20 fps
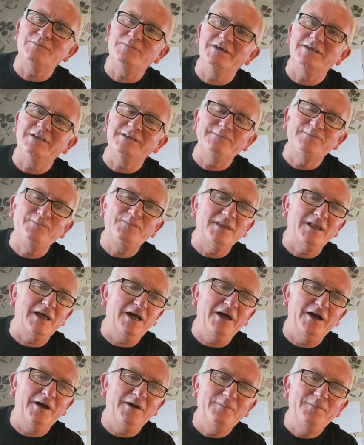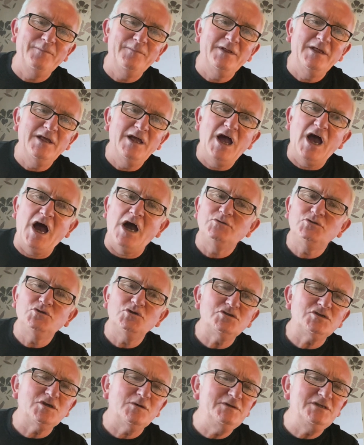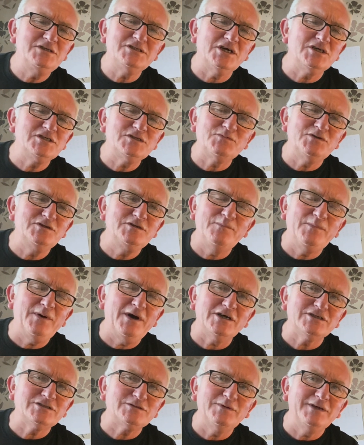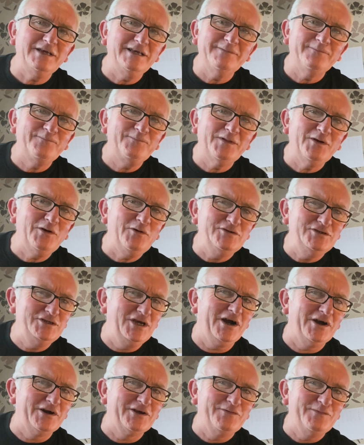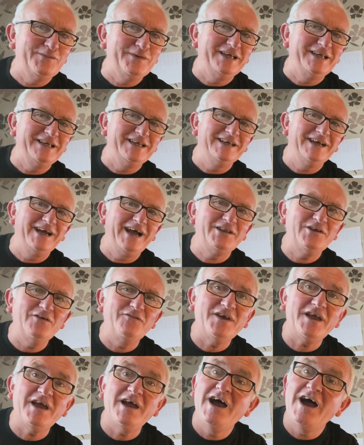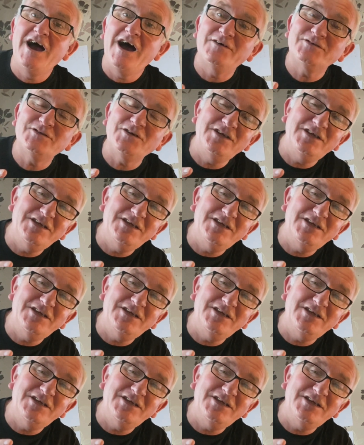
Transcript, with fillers: bit. Um, I'm sure somebody started sprinting past me who was younger than me. And don't forget, I was only